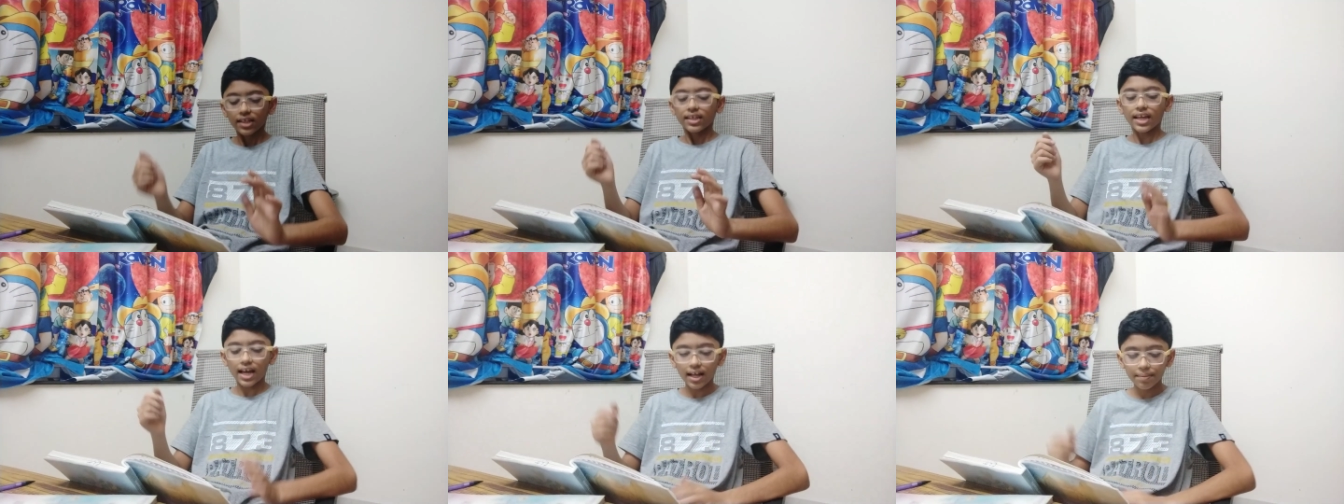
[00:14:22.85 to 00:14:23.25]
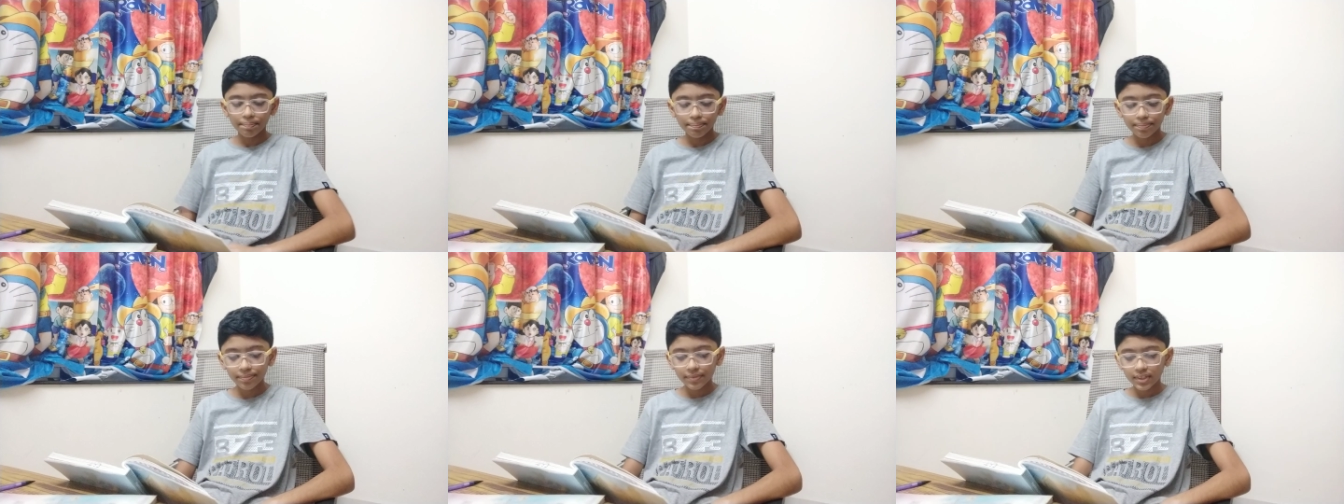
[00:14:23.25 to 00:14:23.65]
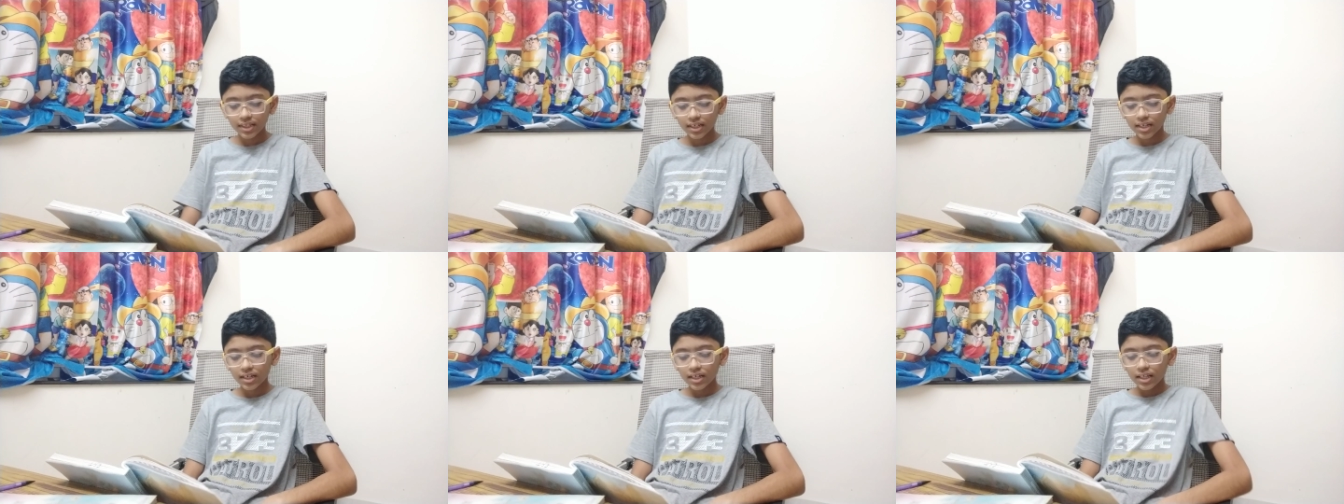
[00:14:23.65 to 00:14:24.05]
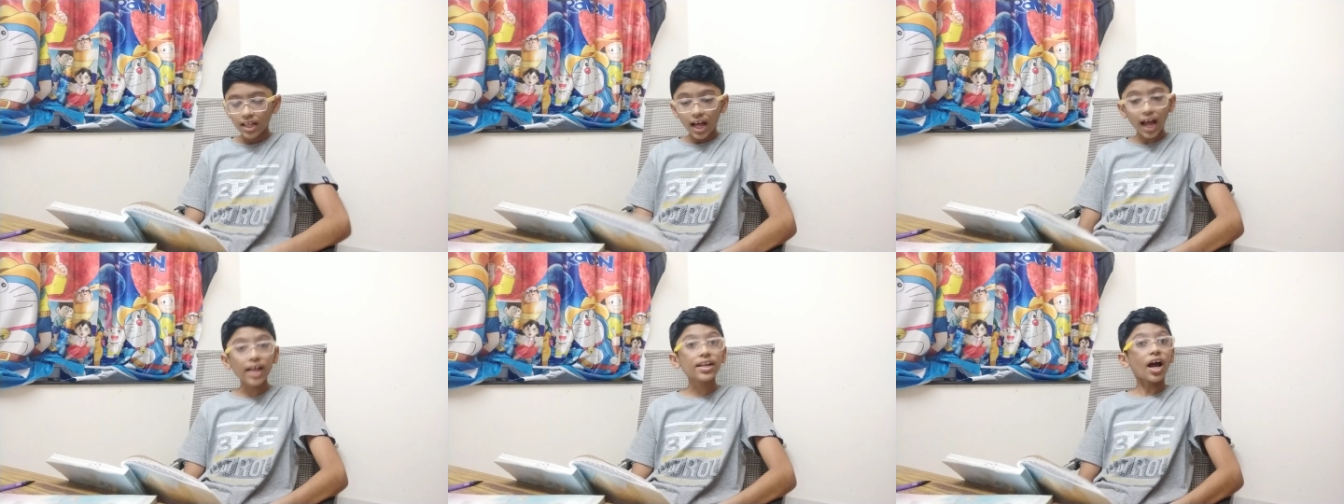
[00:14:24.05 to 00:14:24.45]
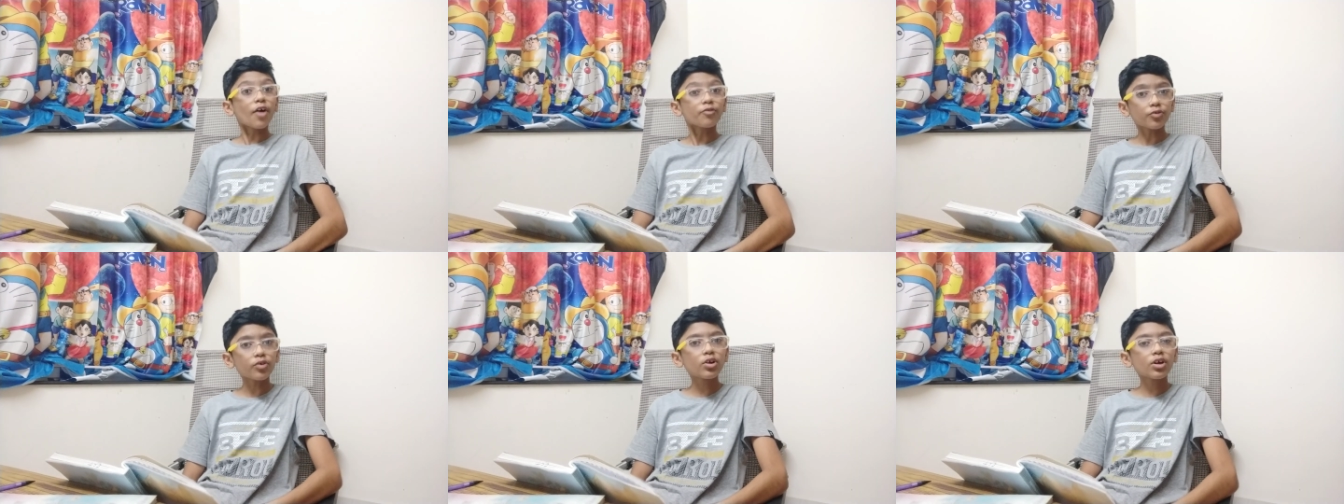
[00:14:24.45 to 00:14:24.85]
Yeah. And I
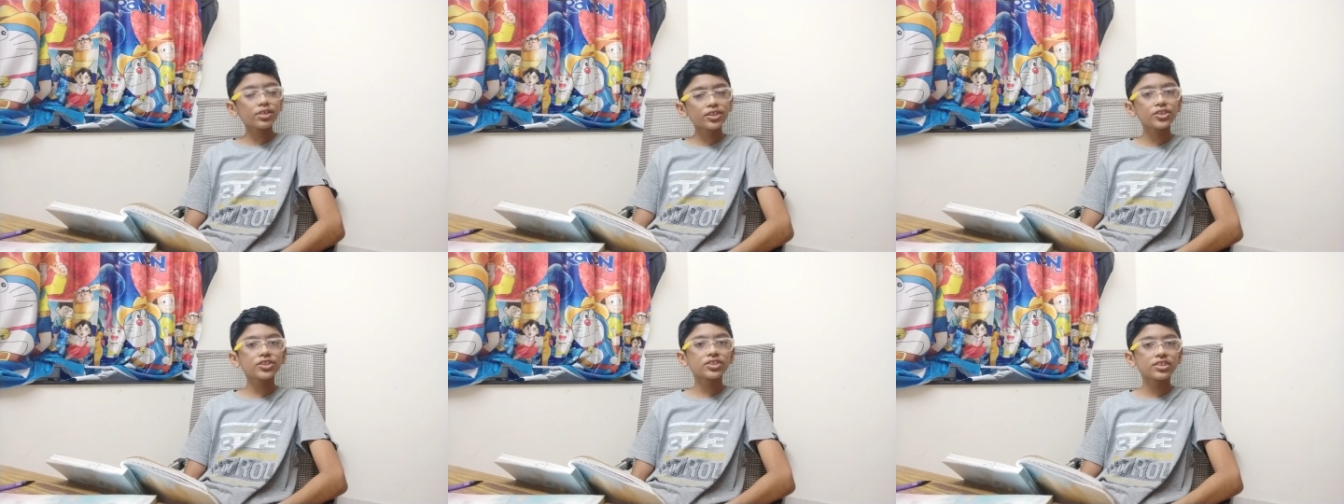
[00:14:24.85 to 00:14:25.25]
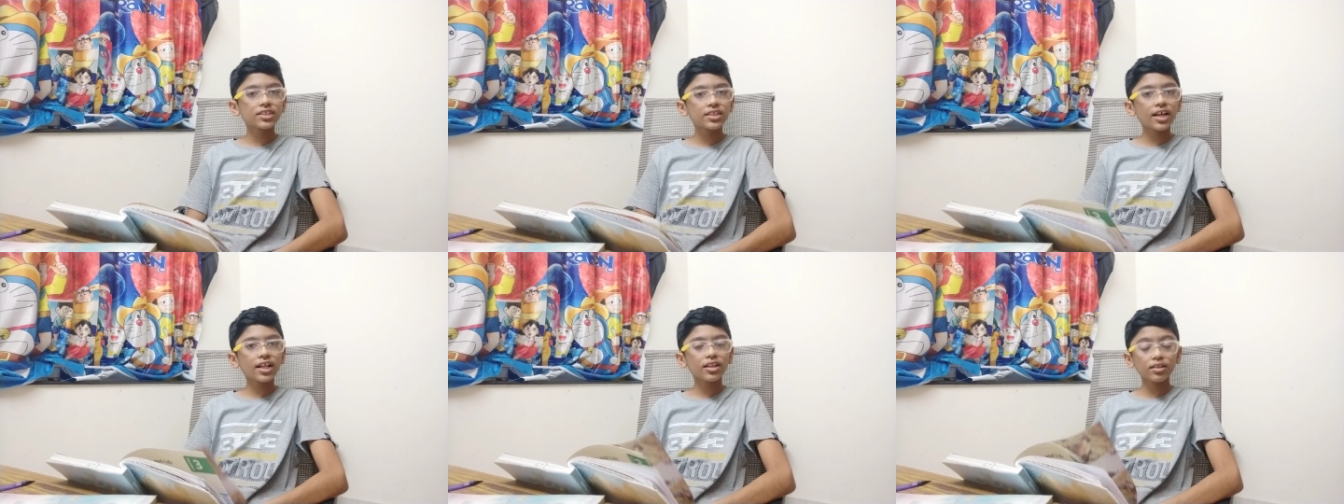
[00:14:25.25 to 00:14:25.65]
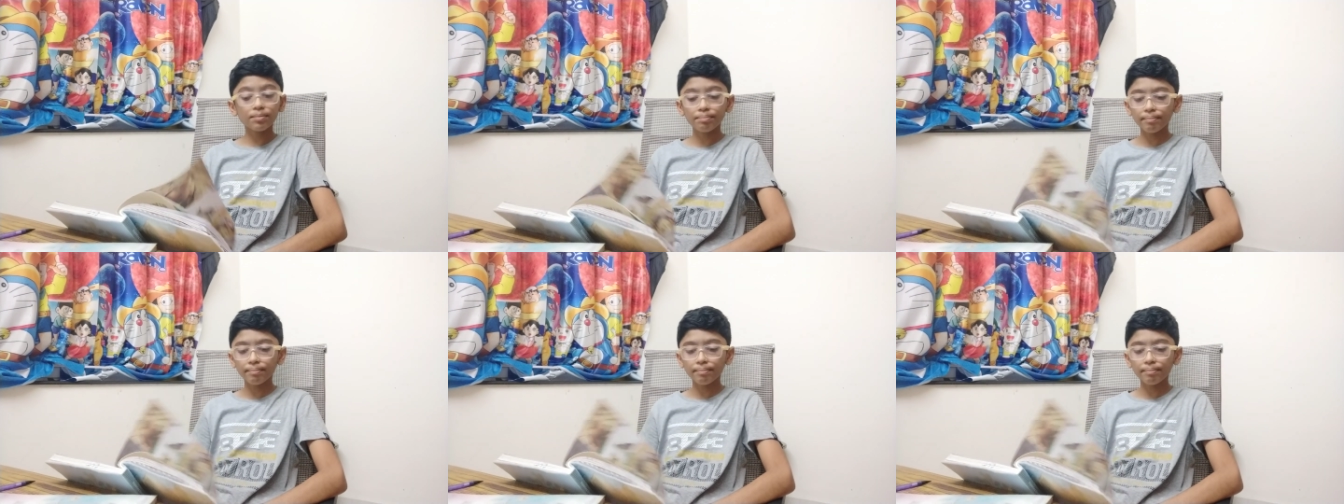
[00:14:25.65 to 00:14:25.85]
forgot to tell